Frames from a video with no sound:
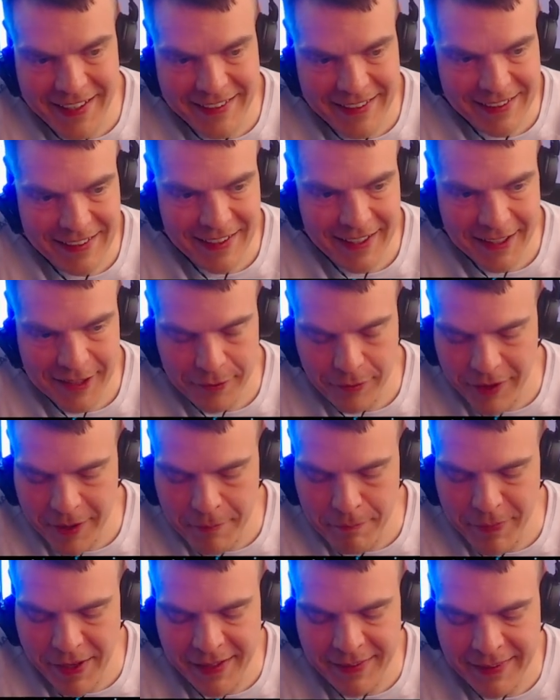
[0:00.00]
that like you
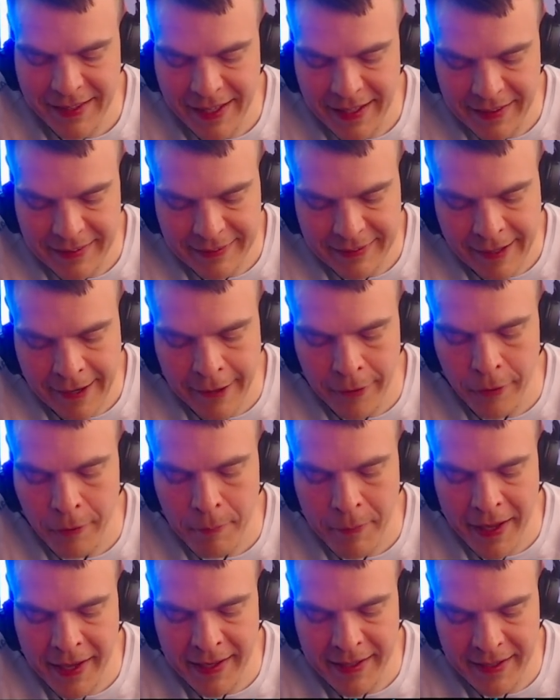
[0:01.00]
can paint the entire
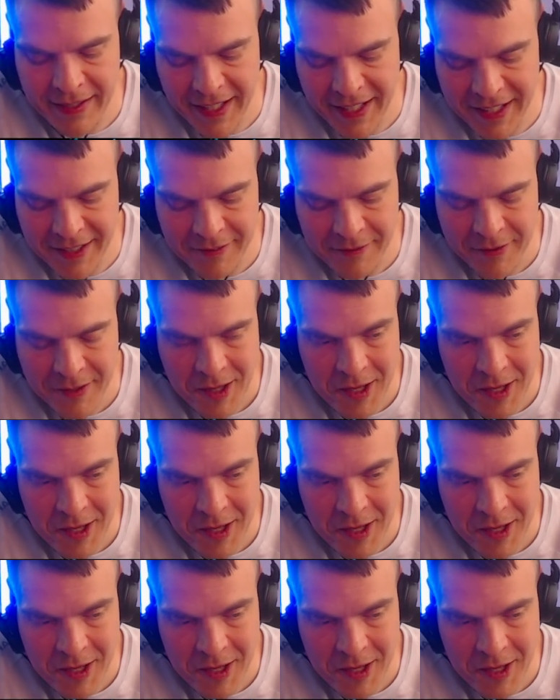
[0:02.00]
painting